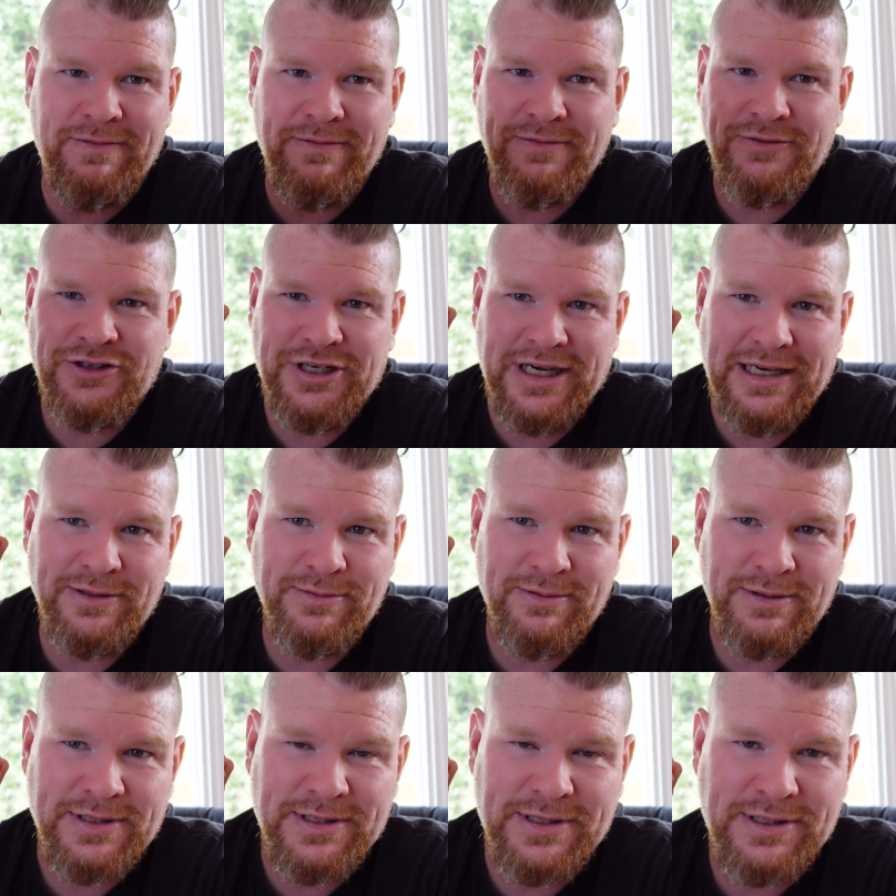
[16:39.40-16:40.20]

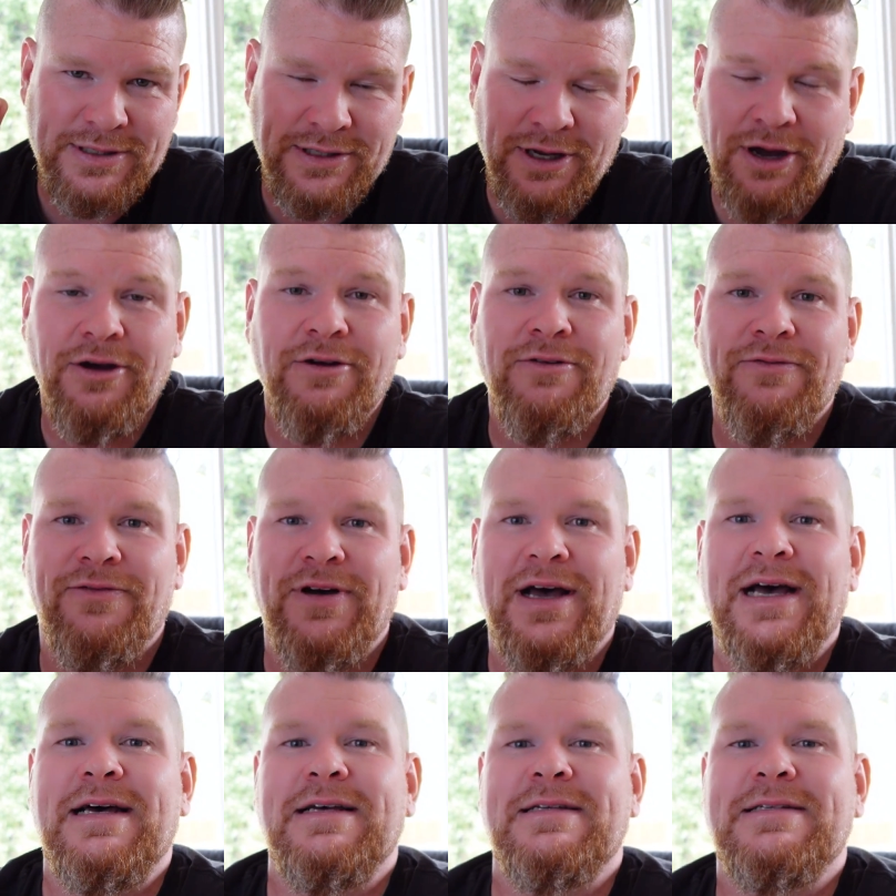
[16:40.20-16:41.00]
Chaz was so
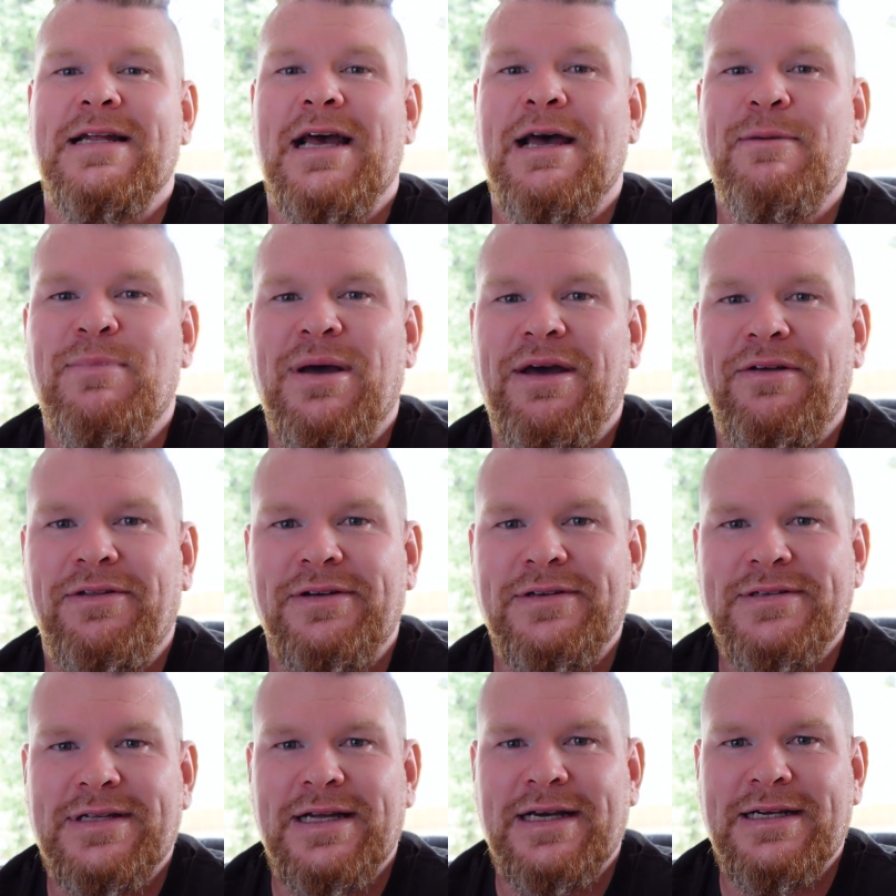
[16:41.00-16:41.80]
fast at
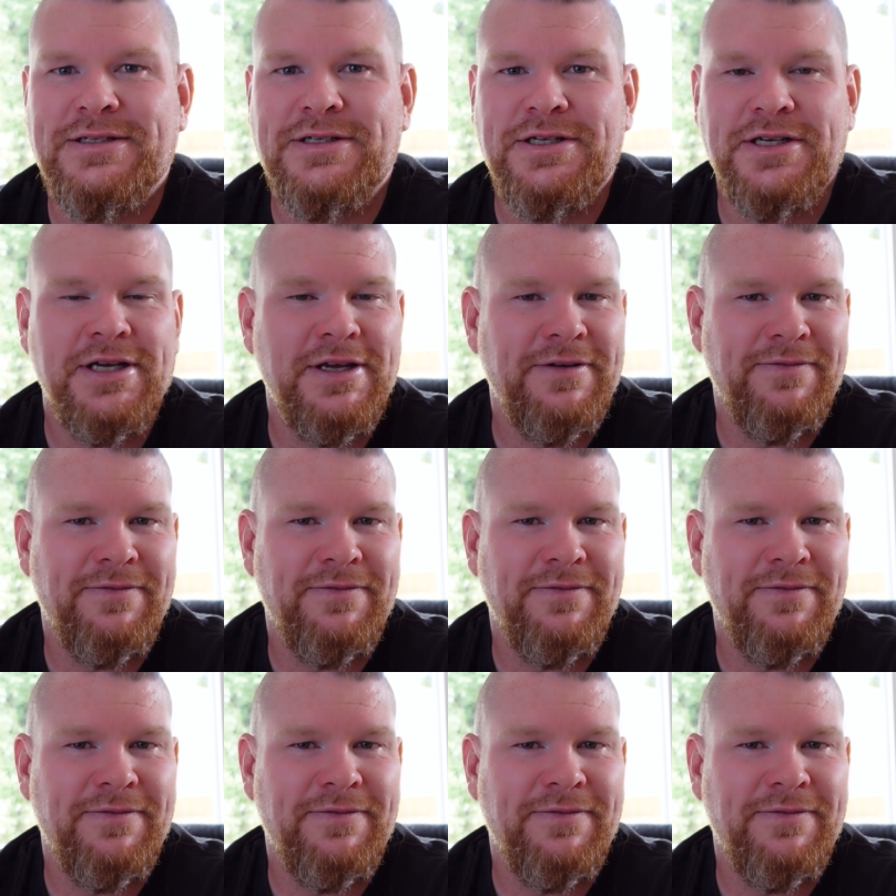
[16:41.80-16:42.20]
Bathurst last year.